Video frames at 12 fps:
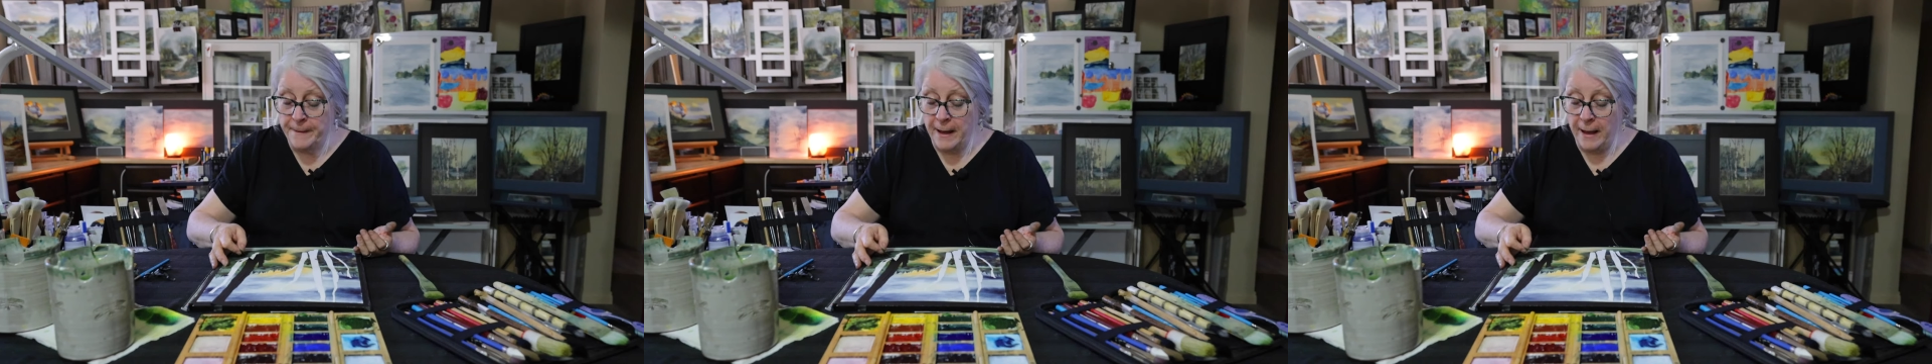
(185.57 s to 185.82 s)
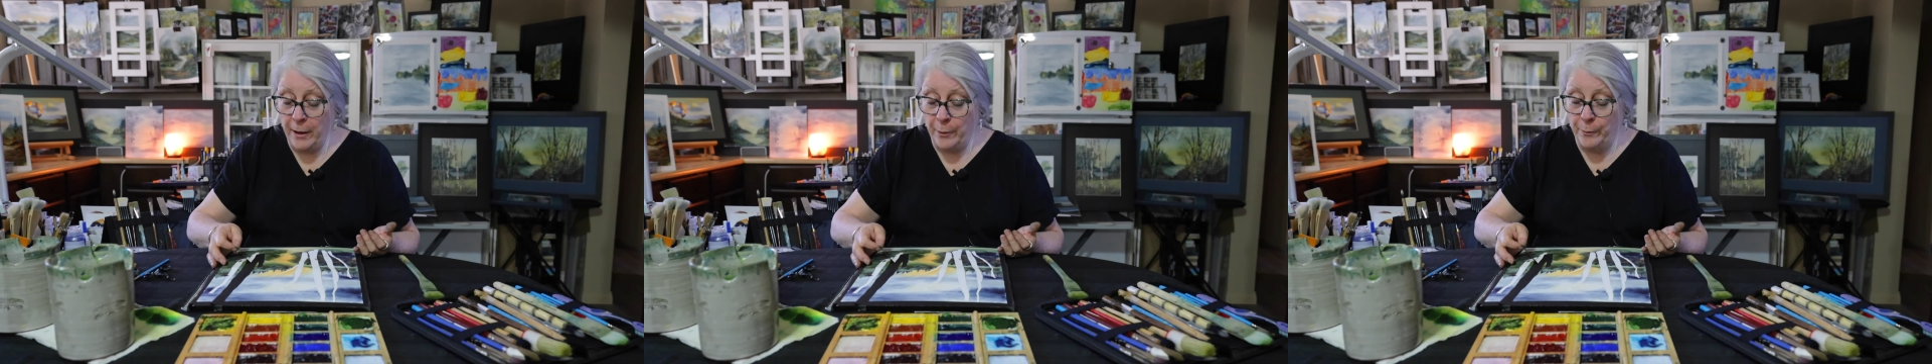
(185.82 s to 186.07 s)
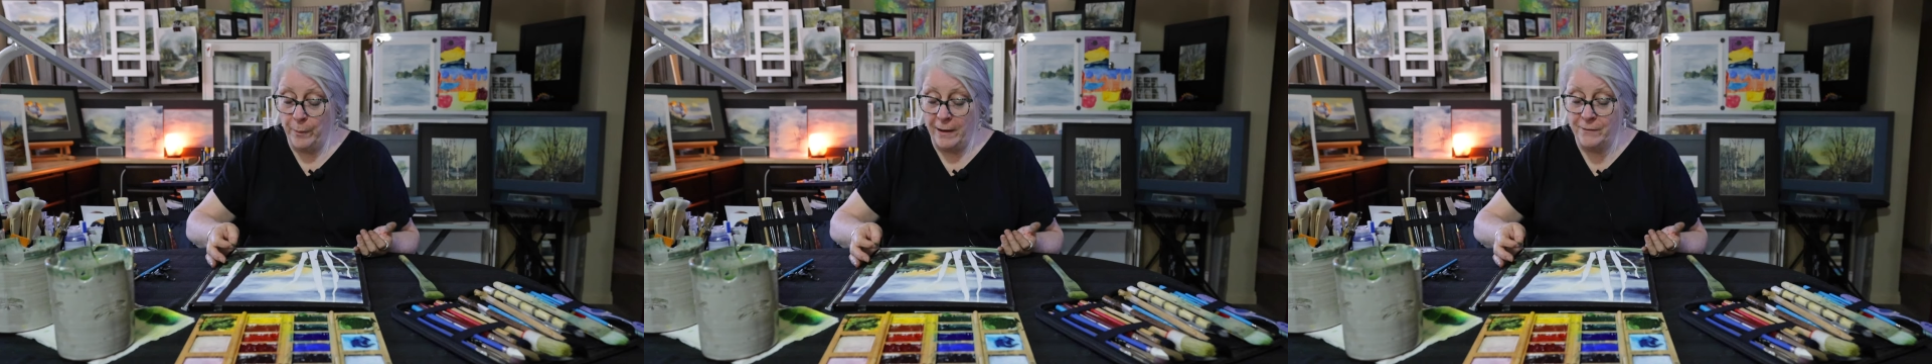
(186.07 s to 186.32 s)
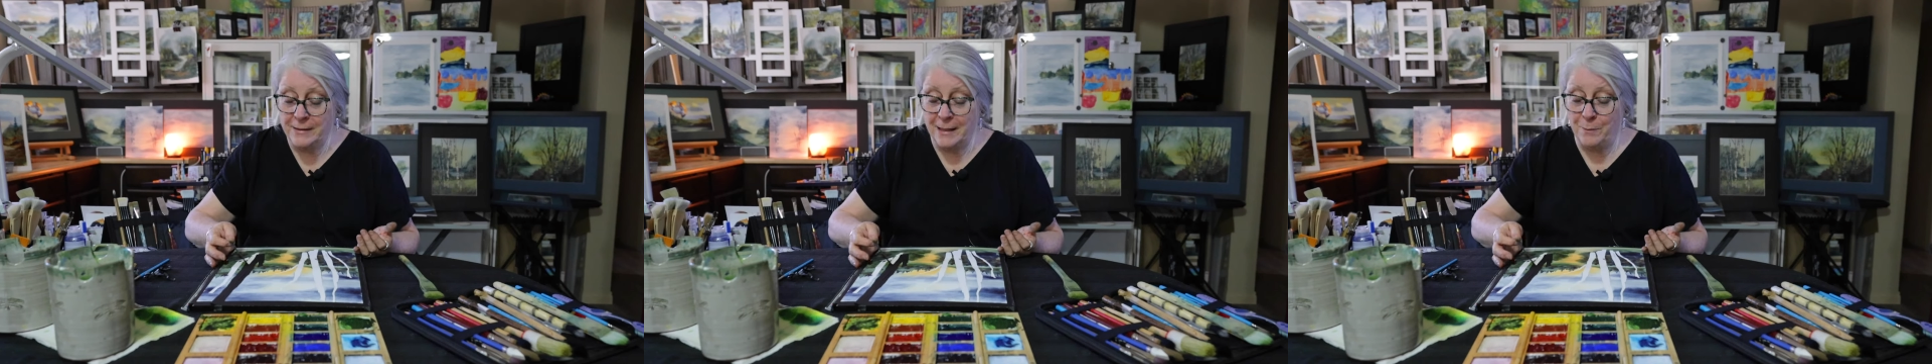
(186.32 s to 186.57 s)

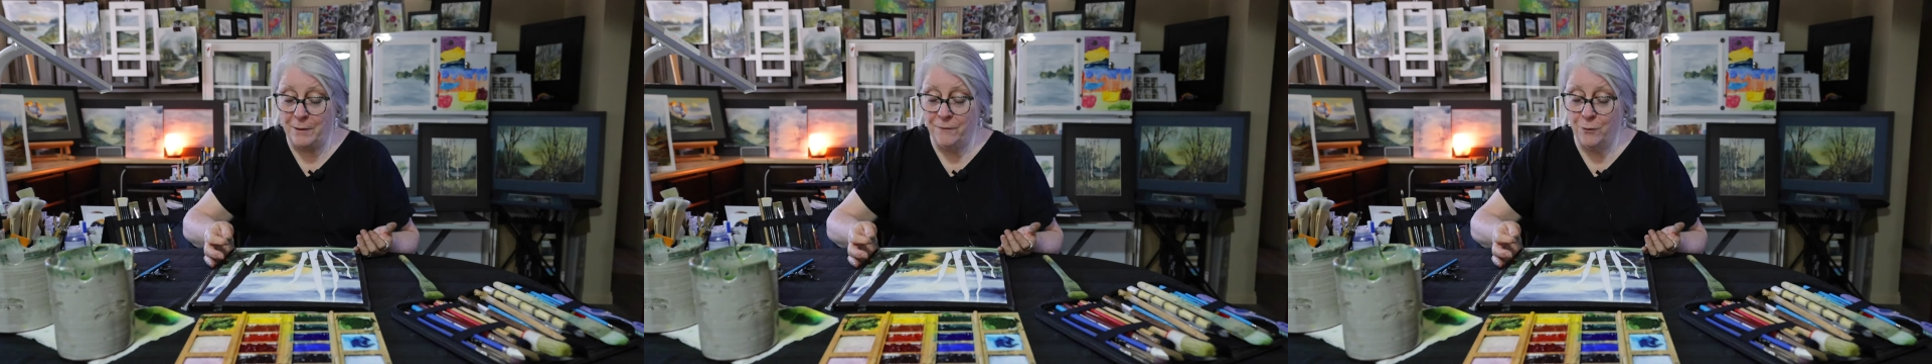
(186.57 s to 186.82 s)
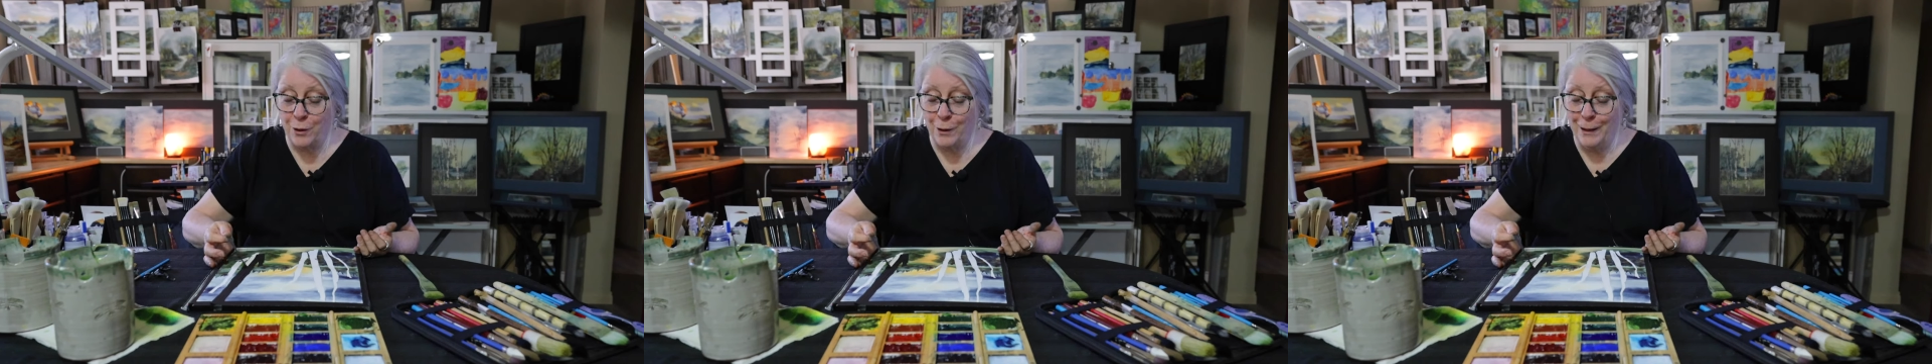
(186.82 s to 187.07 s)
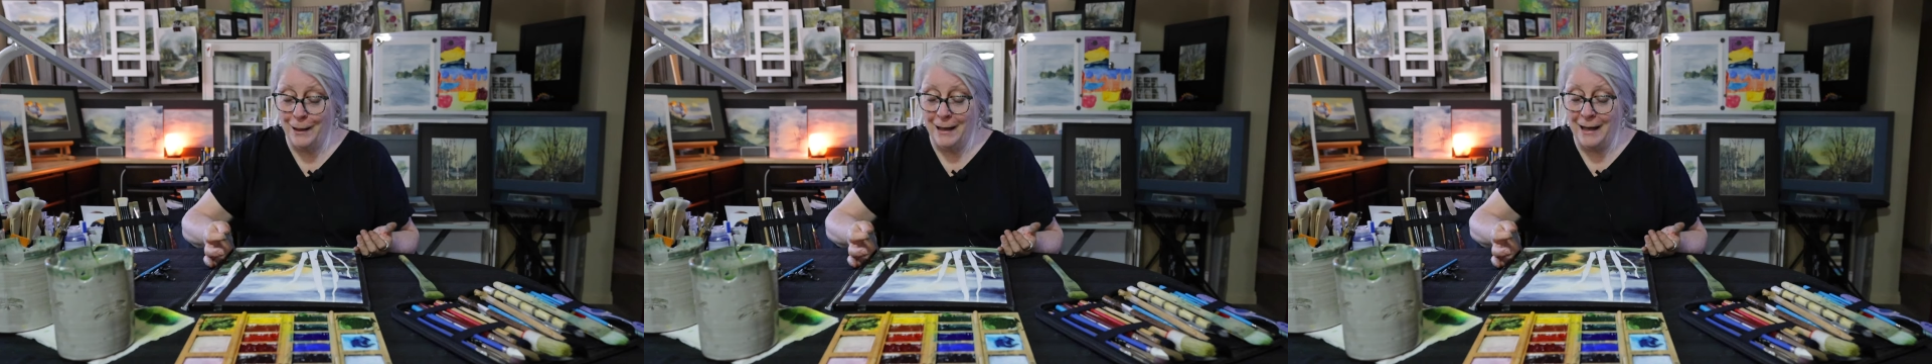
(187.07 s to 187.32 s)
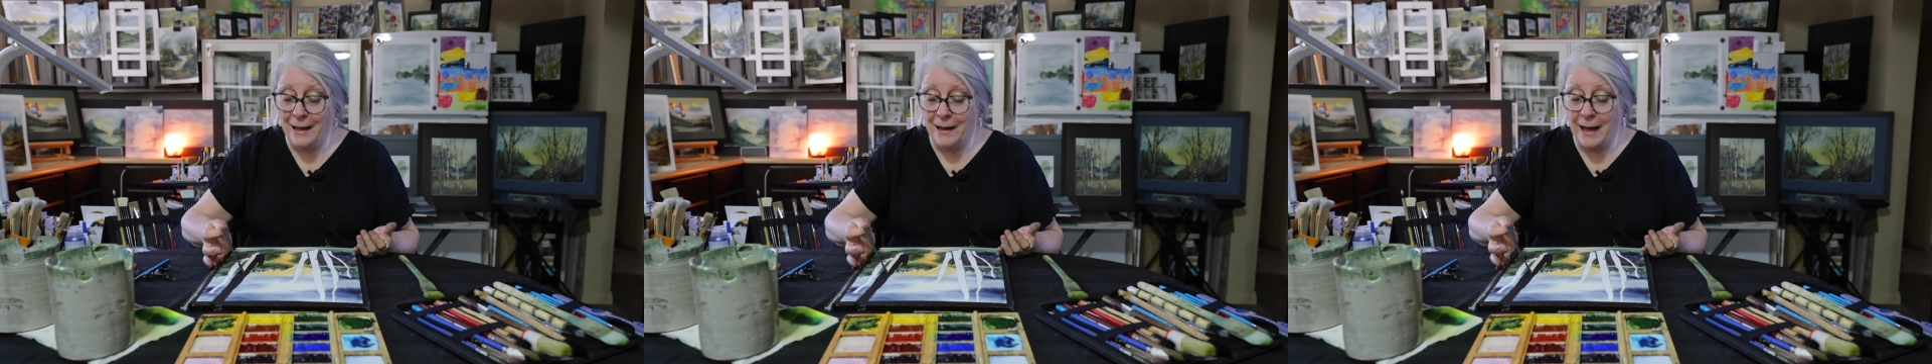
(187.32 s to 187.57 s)
I've said before,
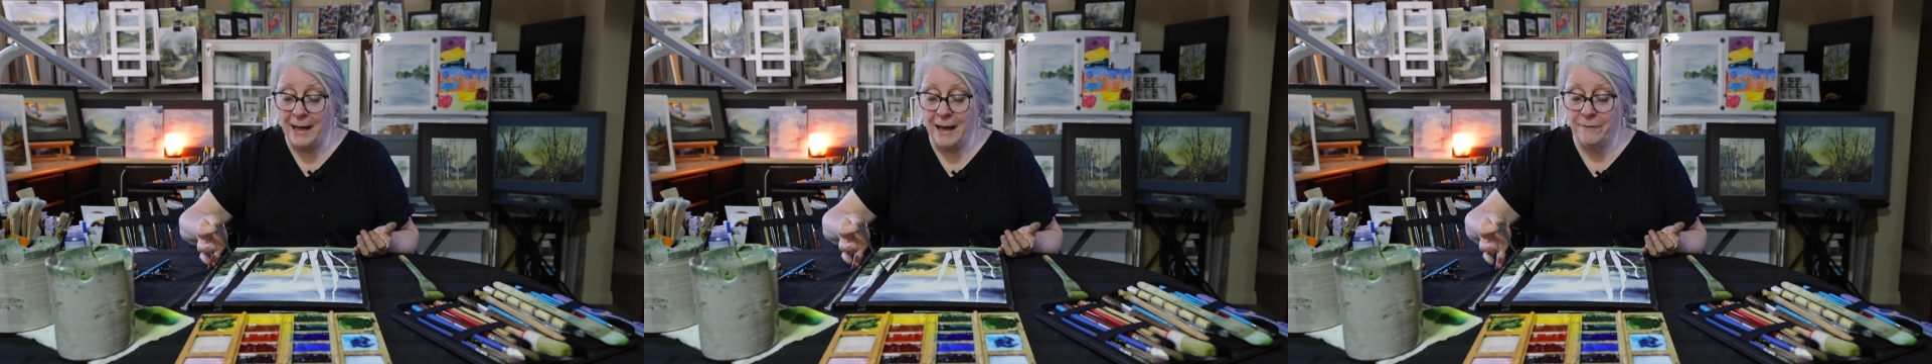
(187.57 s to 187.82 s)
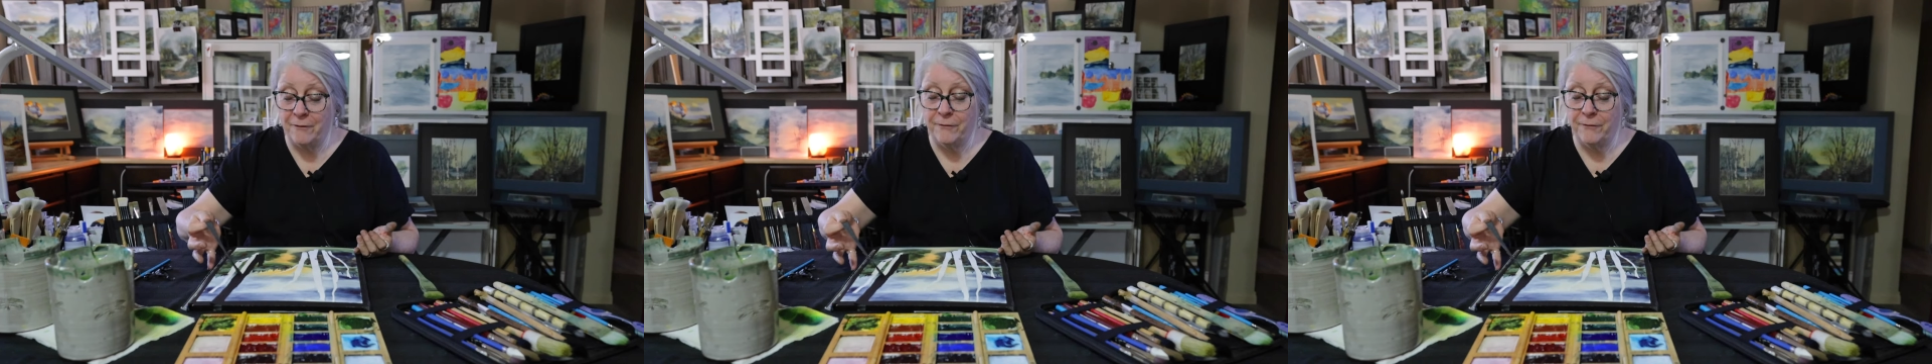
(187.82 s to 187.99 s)
I have a